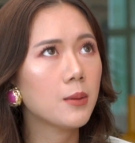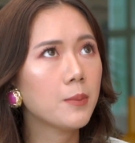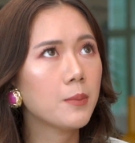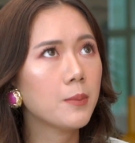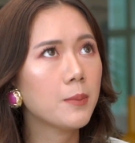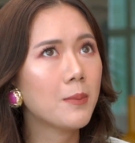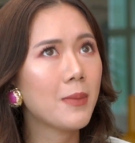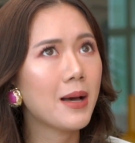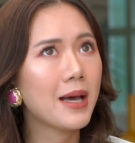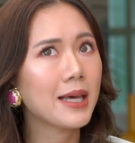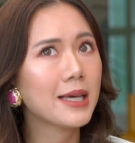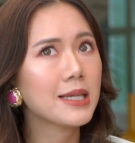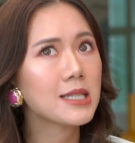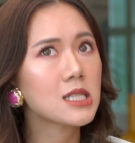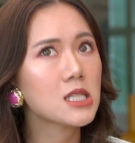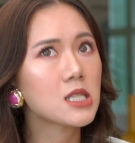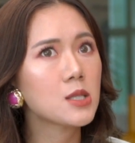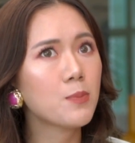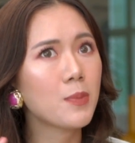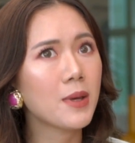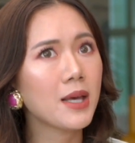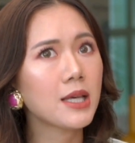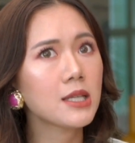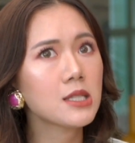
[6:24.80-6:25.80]
my
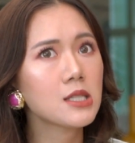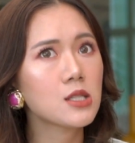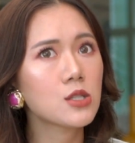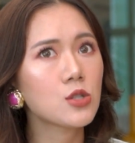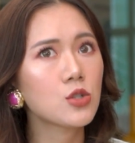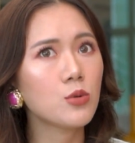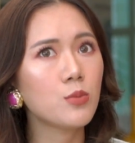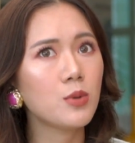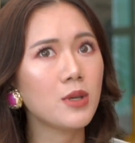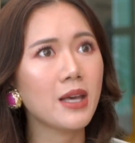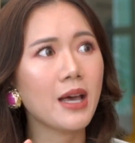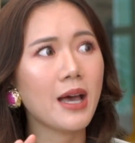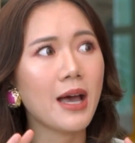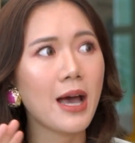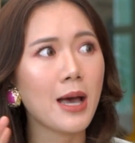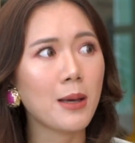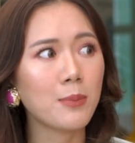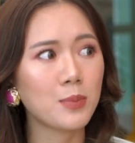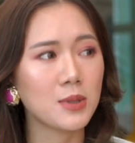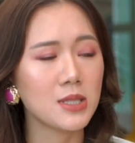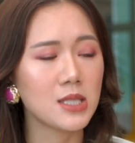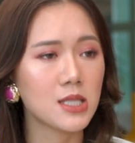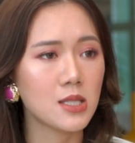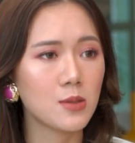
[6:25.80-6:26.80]
space to be a
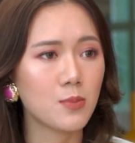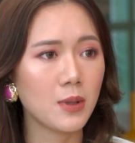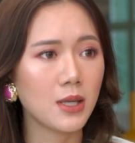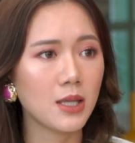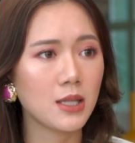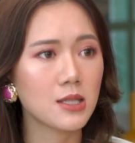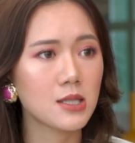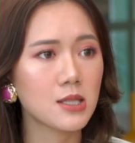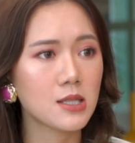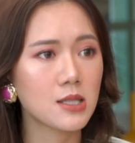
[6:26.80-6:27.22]
happy space.